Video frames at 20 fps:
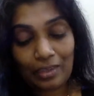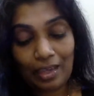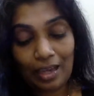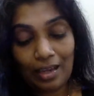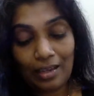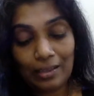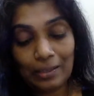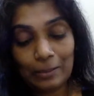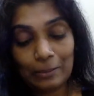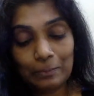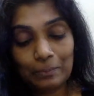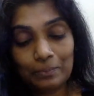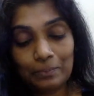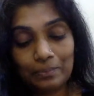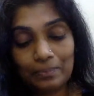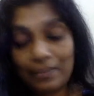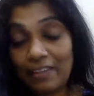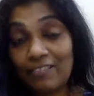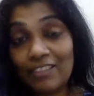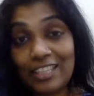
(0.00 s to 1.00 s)
Uh,
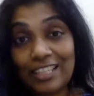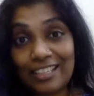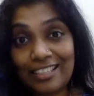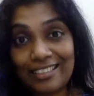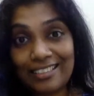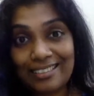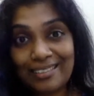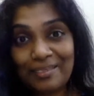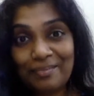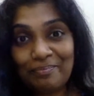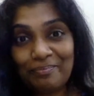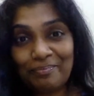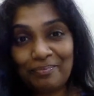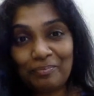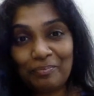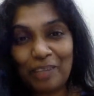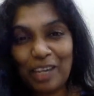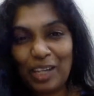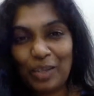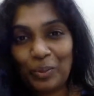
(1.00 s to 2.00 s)
nevertheless,
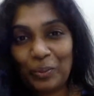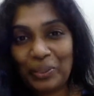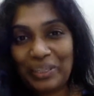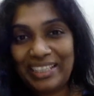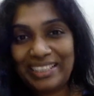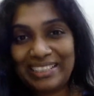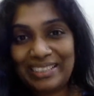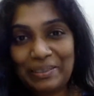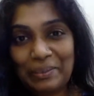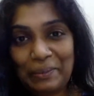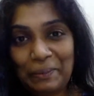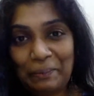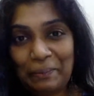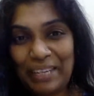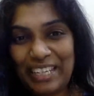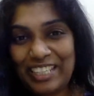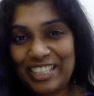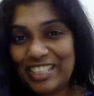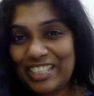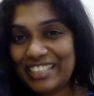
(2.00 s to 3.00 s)
I'll wait.
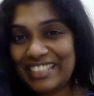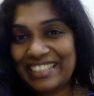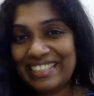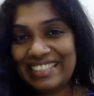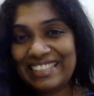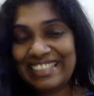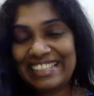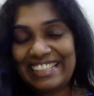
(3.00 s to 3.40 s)
Patience